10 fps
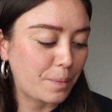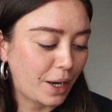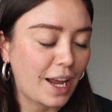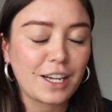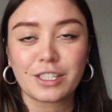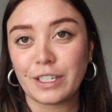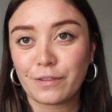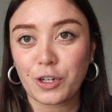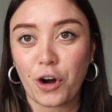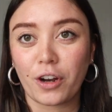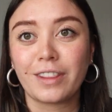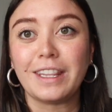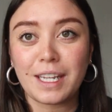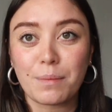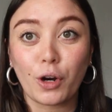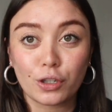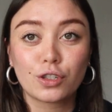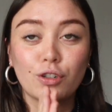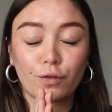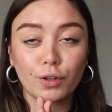but I actually forgot the
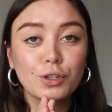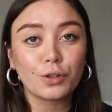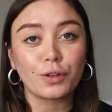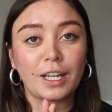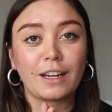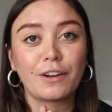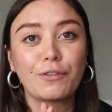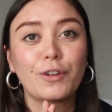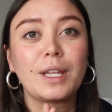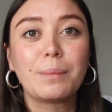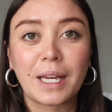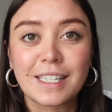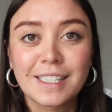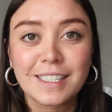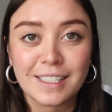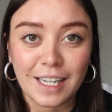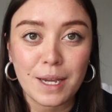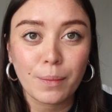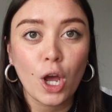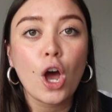most crucial thing for the best
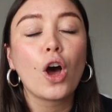sleep